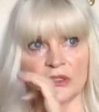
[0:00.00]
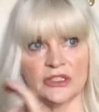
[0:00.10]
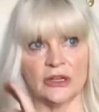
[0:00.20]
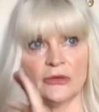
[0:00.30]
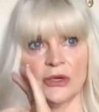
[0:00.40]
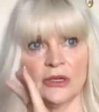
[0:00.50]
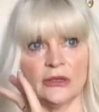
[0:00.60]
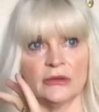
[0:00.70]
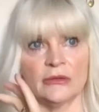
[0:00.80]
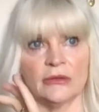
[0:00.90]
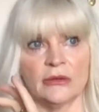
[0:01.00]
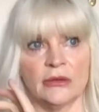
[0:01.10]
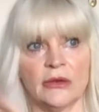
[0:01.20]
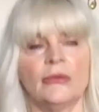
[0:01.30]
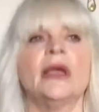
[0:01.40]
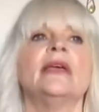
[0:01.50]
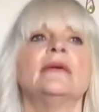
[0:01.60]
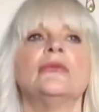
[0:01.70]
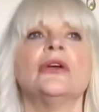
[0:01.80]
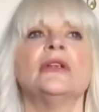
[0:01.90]
january wait
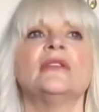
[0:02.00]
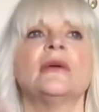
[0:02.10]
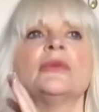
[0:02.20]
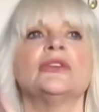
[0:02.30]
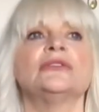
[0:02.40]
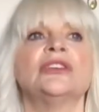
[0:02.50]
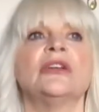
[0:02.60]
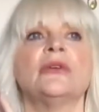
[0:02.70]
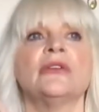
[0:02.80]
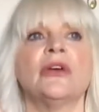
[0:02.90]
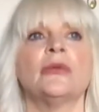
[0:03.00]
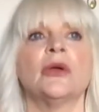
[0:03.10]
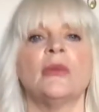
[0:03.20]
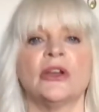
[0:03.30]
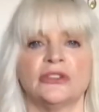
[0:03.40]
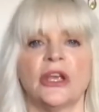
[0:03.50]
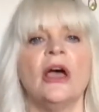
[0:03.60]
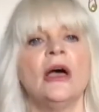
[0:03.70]
we're in december january february march